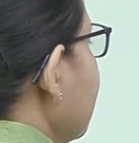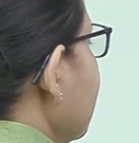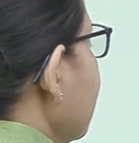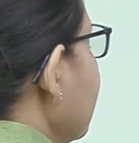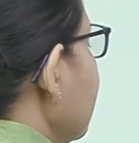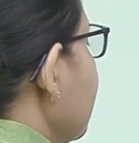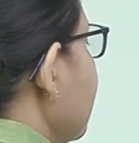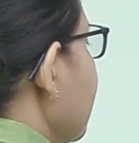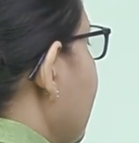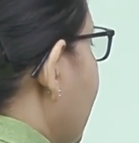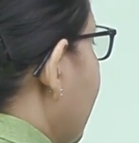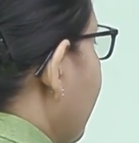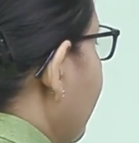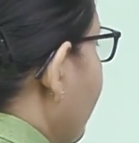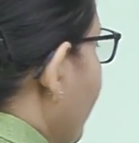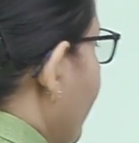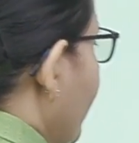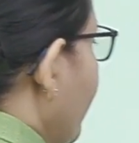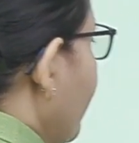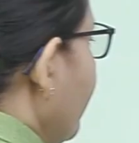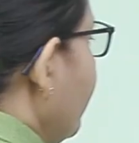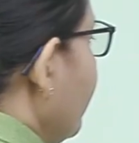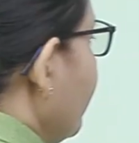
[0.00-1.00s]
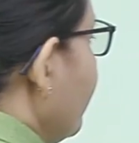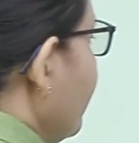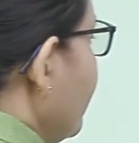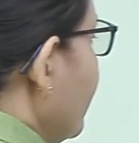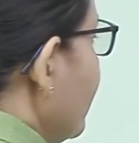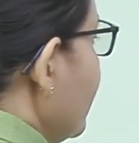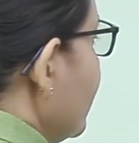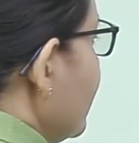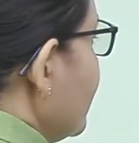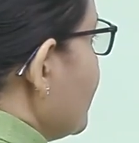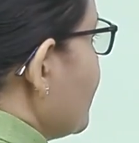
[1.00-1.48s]
the sign of
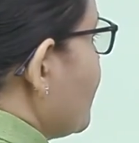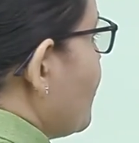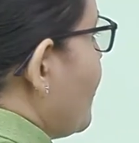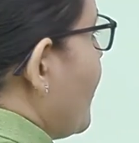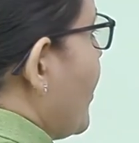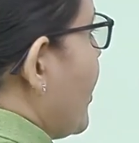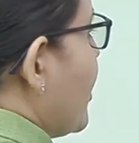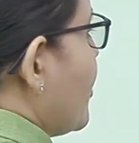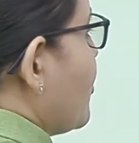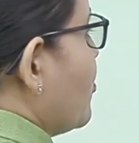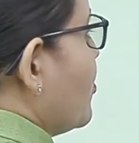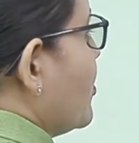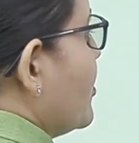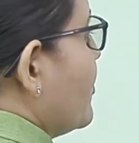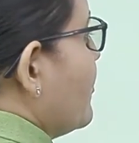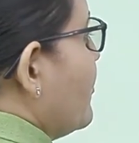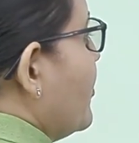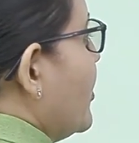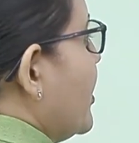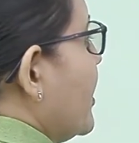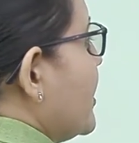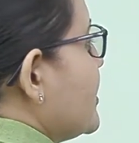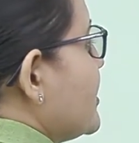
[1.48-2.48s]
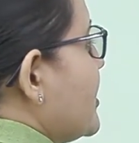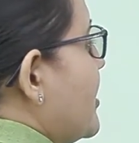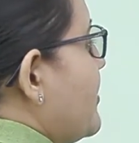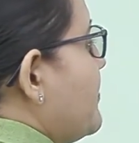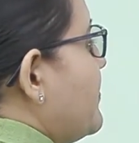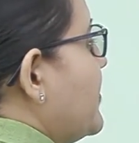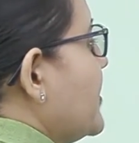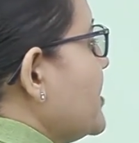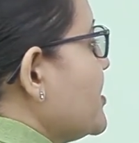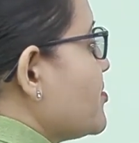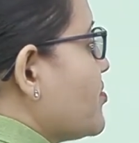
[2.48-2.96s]
square root. For
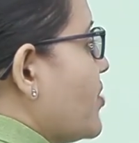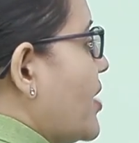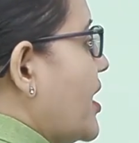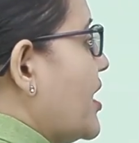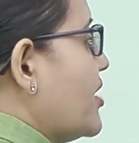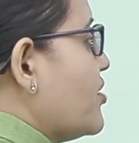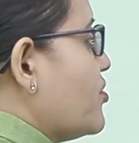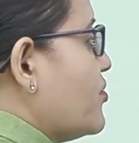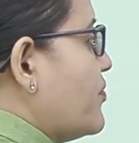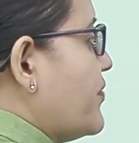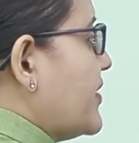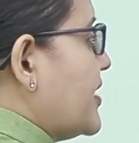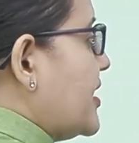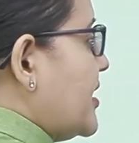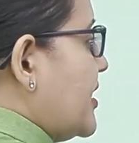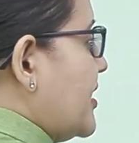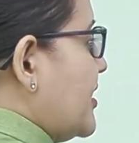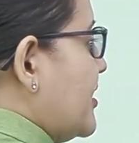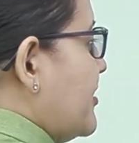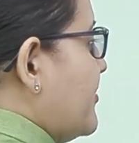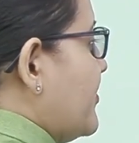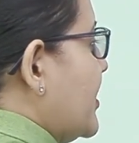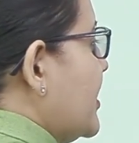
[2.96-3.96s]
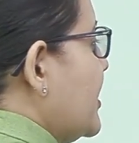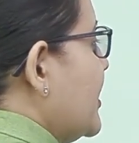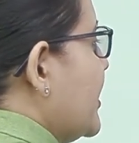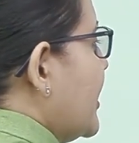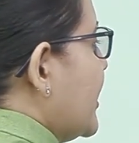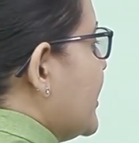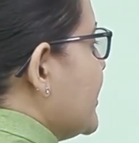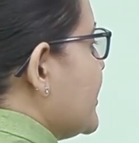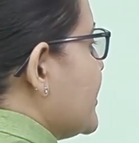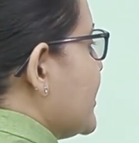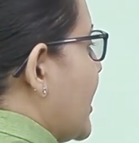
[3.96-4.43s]
example, square root of 81,
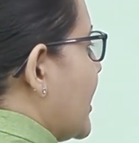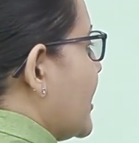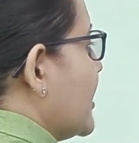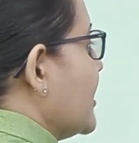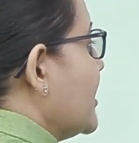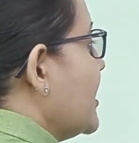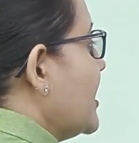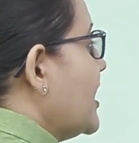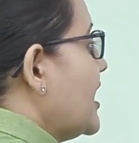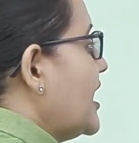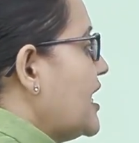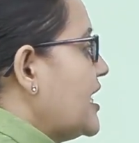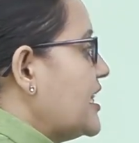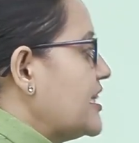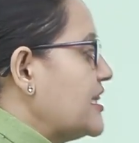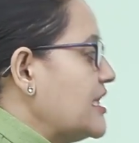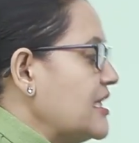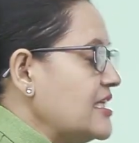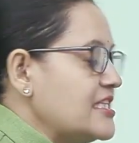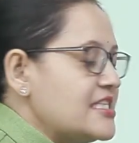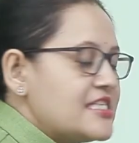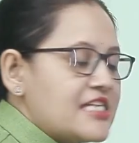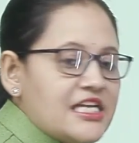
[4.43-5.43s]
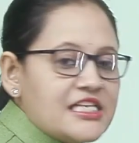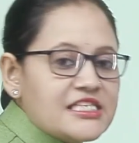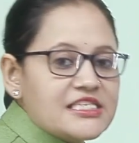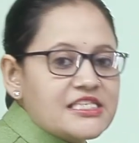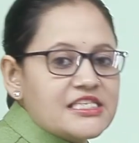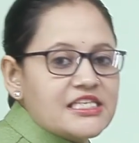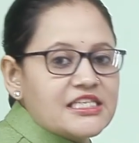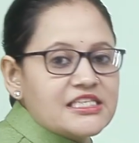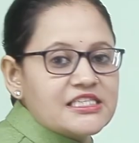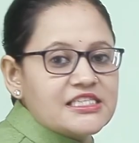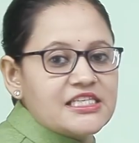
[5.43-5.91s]
that is 9. This
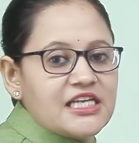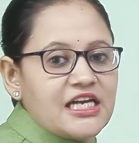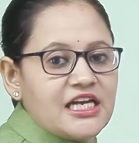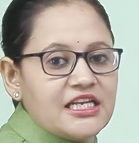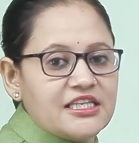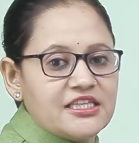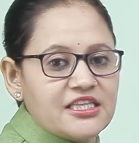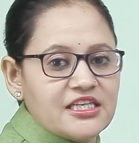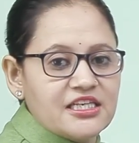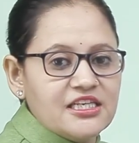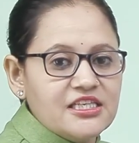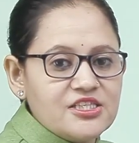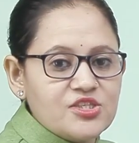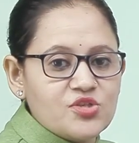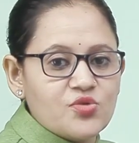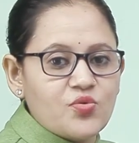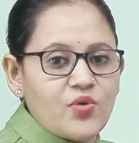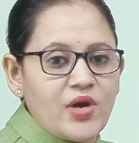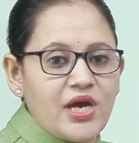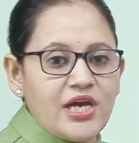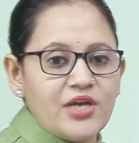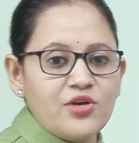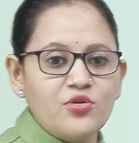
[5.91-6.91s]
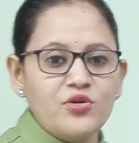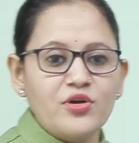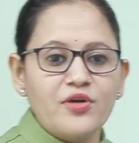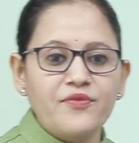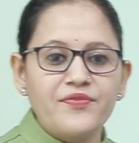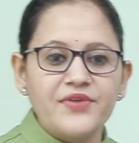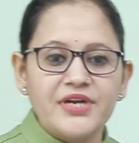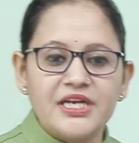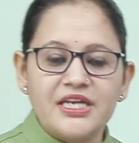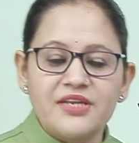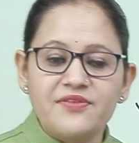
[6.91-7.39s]
tells us that the square root
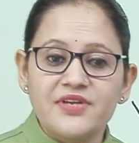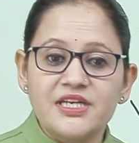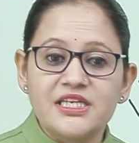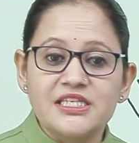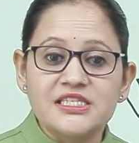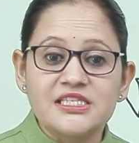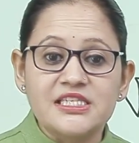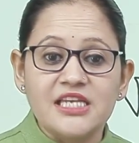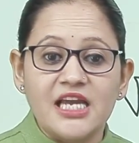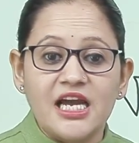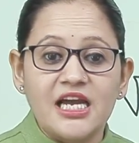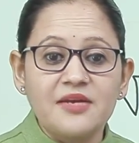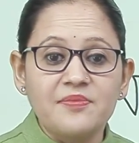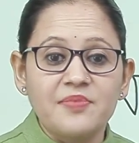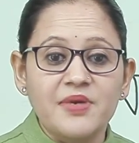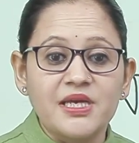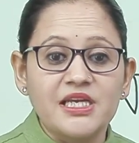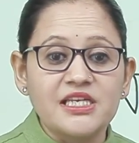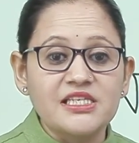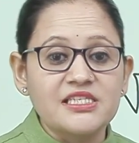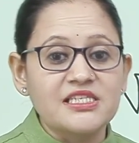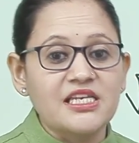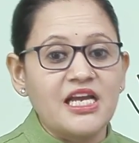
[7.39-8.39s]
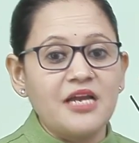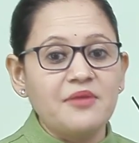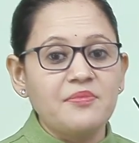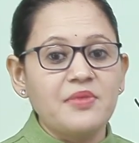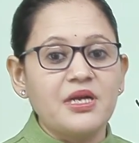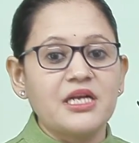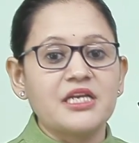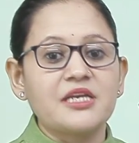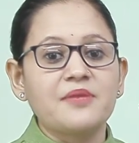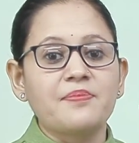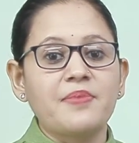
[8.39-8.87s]
of 81 is 9 because 9
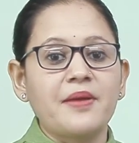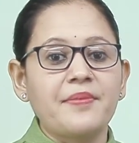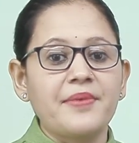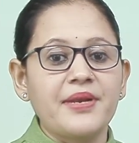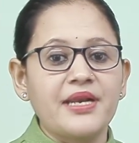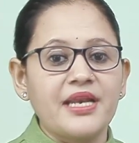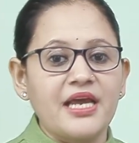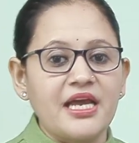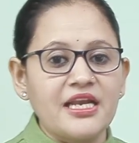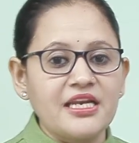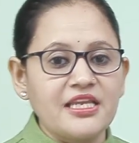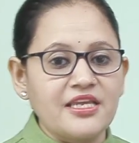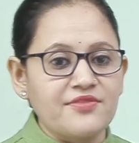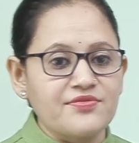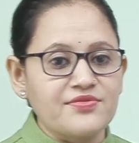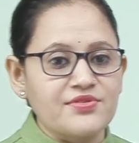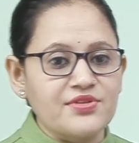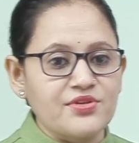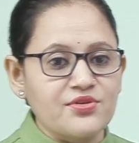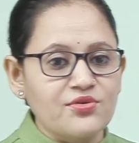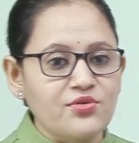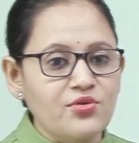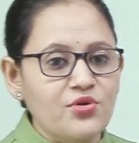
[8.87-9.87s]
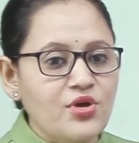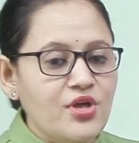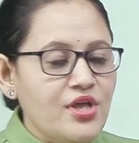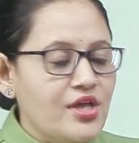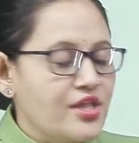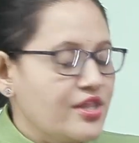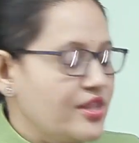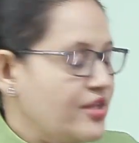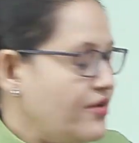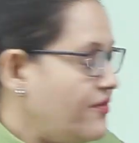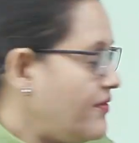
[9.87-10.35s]
multiplied by 9 gives you
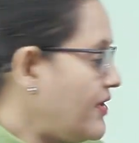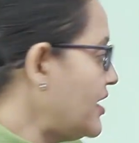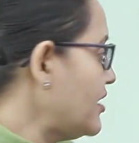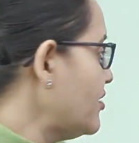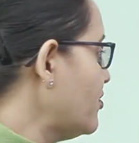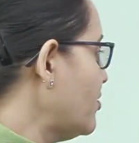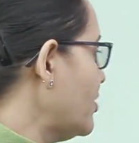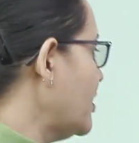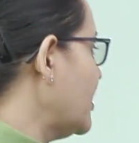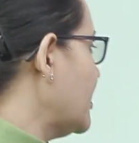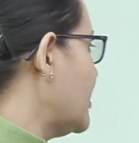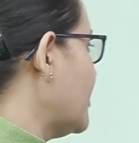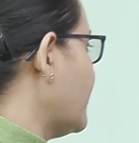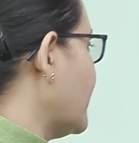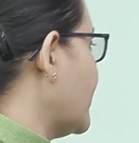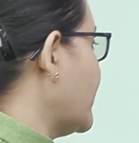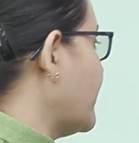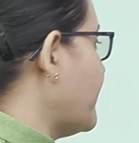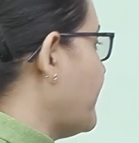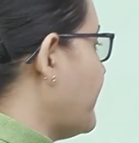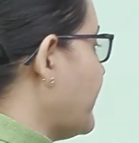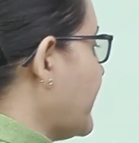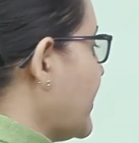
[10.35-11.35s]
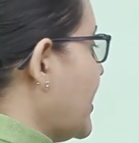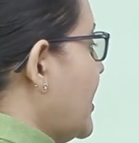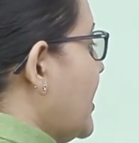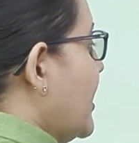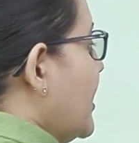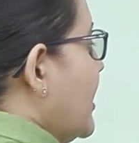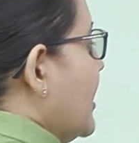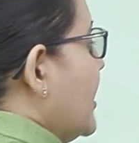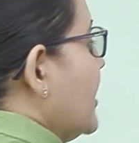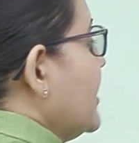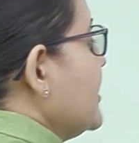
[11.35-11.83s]
the value 81.
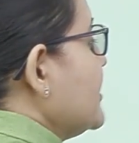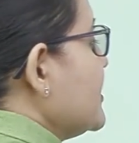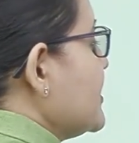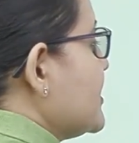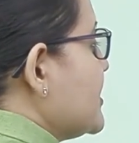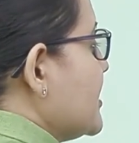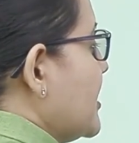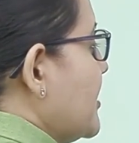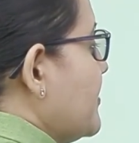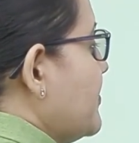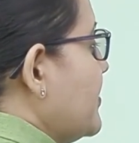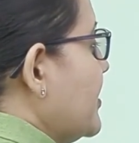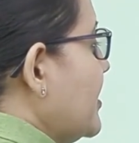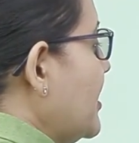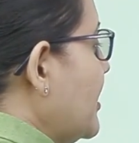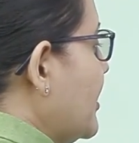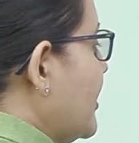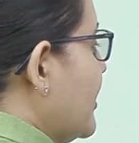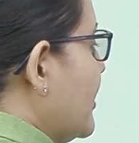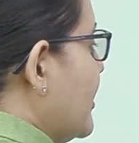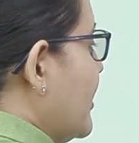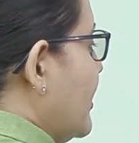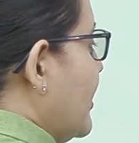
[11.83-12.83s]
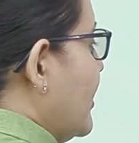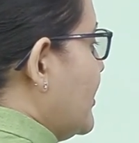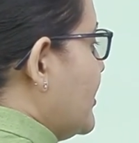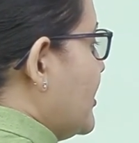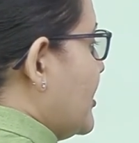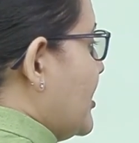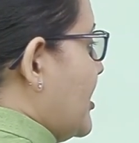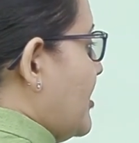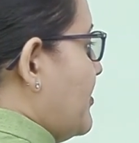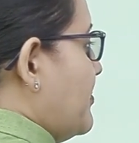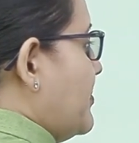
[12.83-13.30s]
Here is a table, here
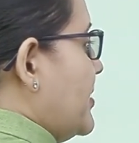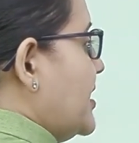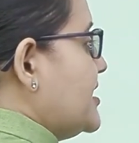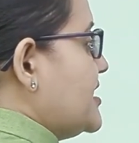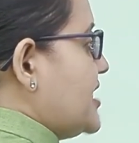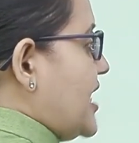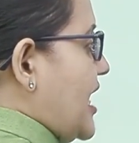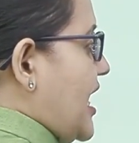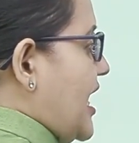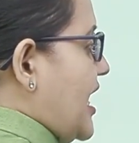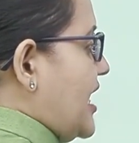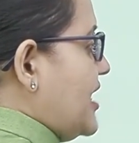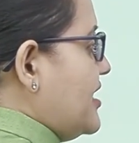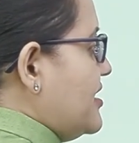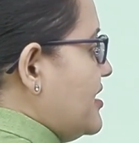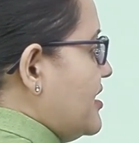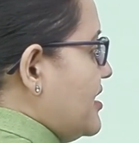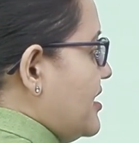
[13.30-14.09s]
the numbers and